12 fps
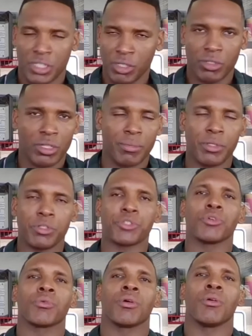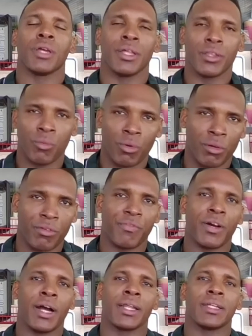still W-2 role in the world
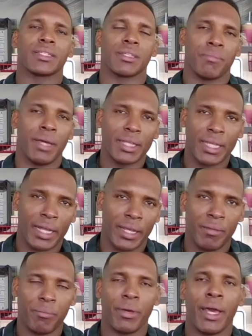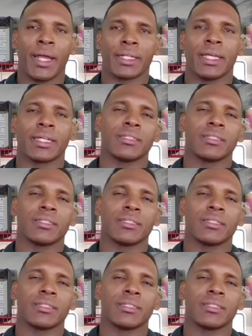of finance and make that impact.